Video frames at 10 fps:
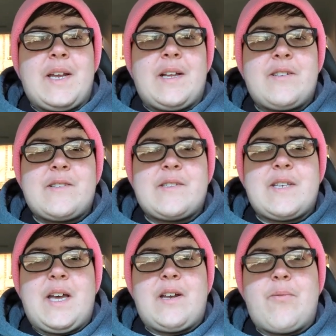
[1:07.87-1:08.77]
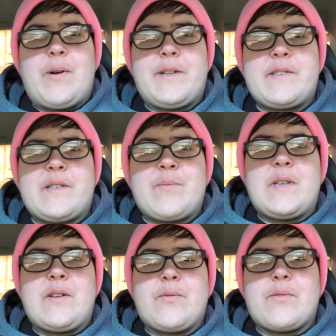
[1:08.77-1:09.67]
and I just kind of want
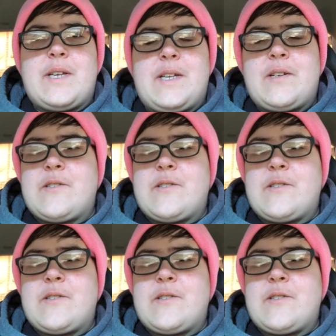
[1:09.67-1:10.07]
something to read.